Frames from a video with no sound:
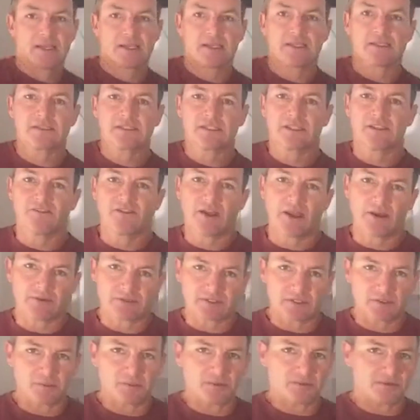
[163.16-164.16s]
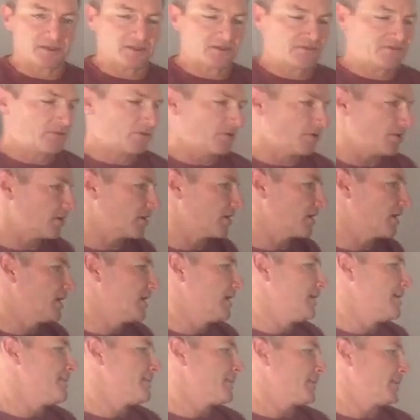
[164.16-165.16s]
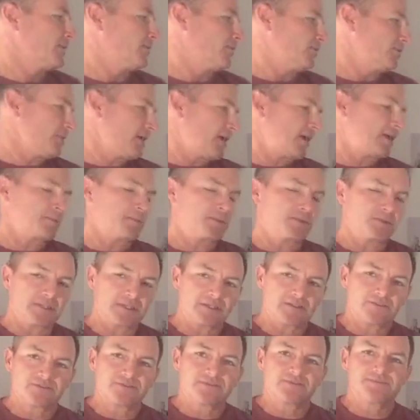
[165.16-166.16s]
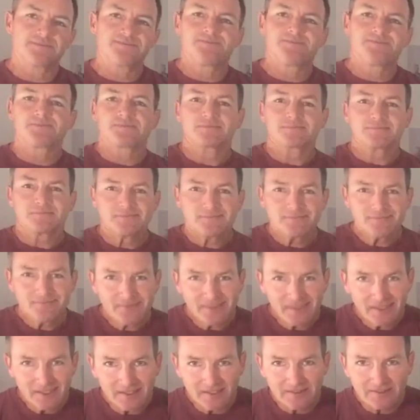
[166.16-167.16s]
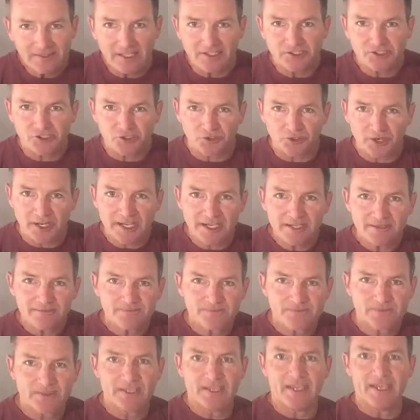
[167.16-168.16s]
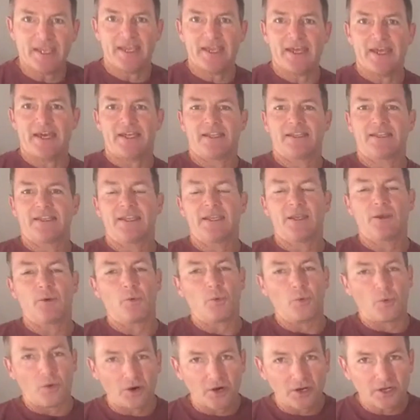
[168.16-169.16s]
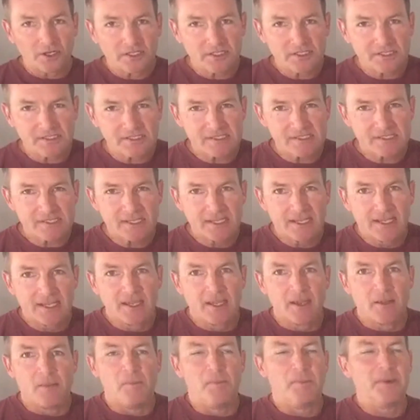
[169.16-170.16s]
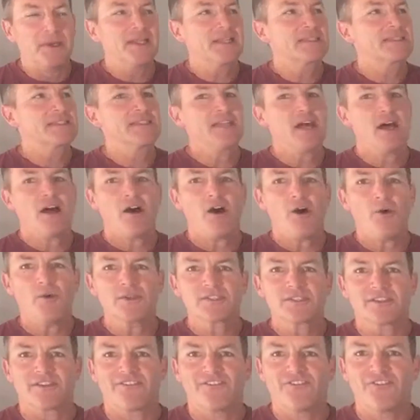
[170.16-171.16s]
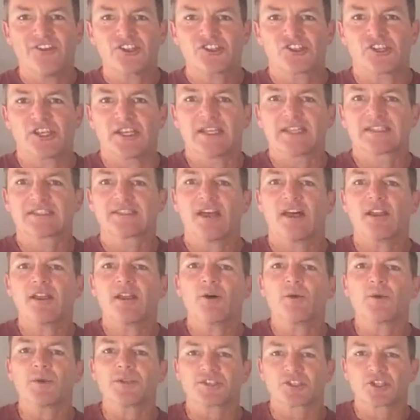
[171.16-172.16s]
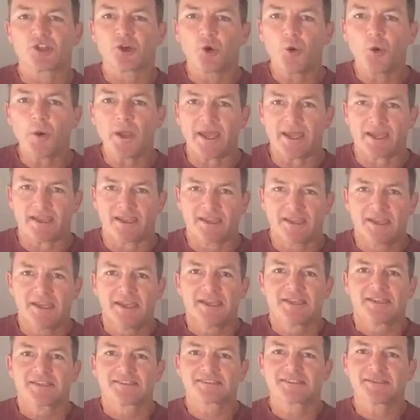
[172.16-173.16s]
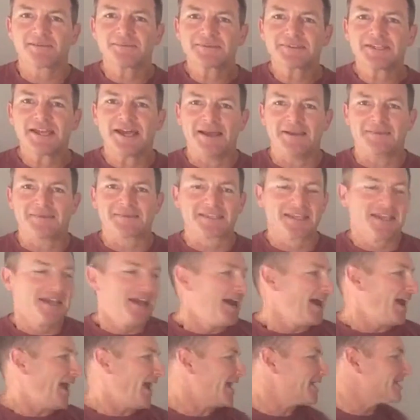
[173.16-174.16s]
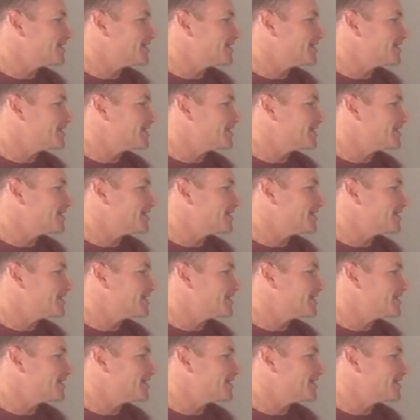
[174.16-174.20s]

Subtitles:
can see if I was in belief or not in belief. That's great, and it works, but it's not always efficient. It's not always quick. Sometimes I